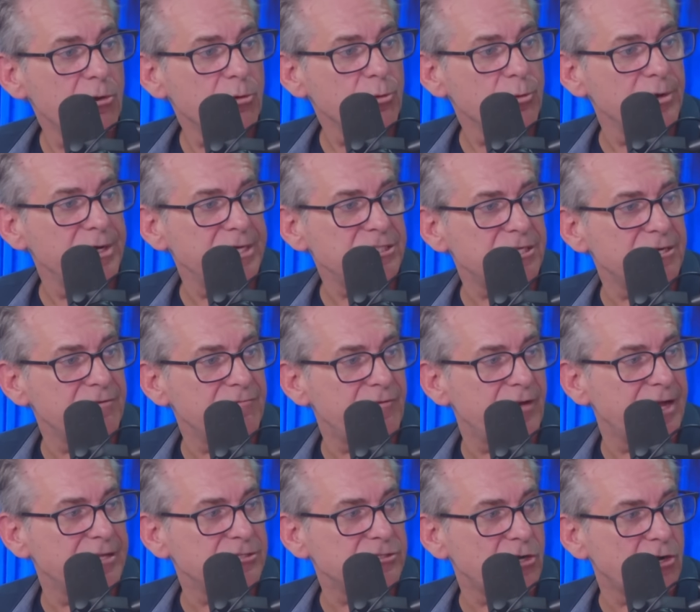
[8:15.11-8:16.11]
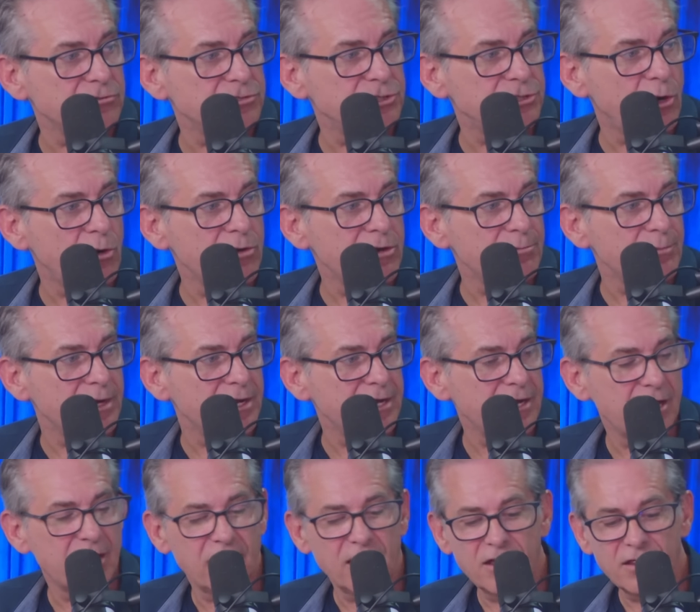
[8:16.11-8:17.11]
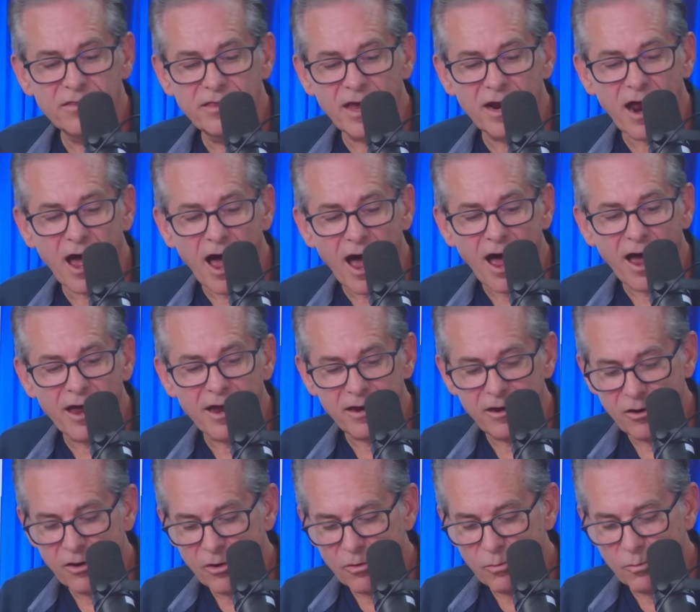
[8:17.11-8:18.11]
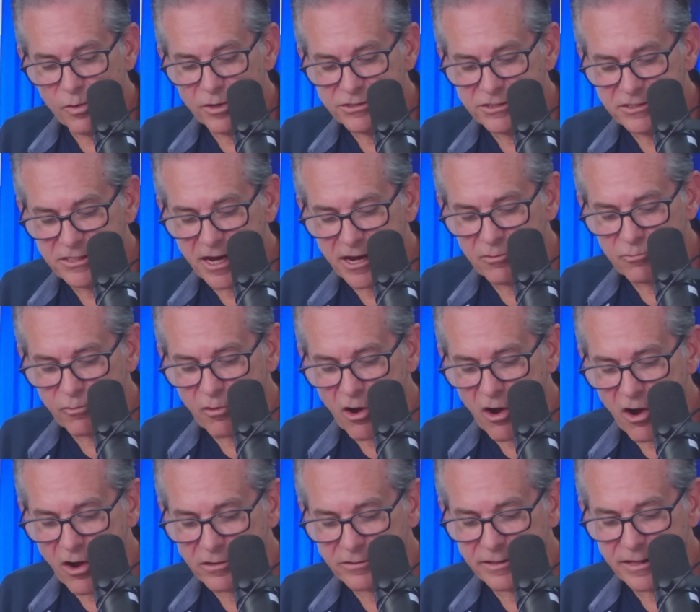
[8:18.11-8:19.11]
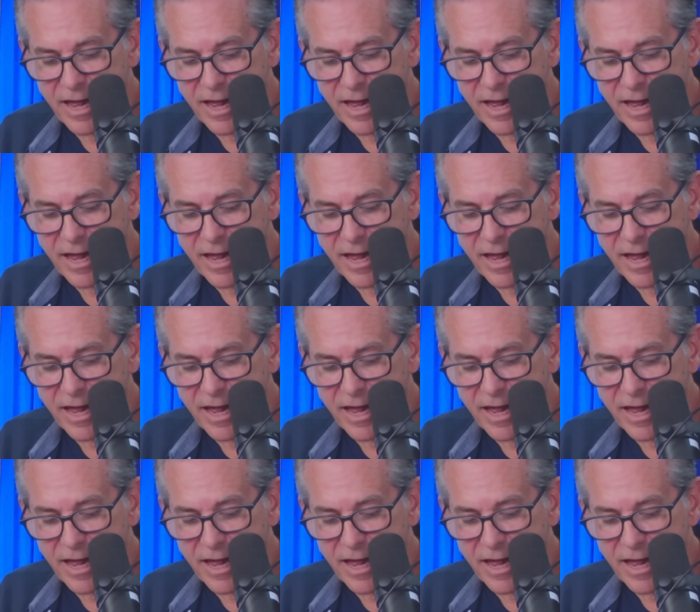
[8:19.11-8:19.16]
Recent events are showing me that I was dead wrong.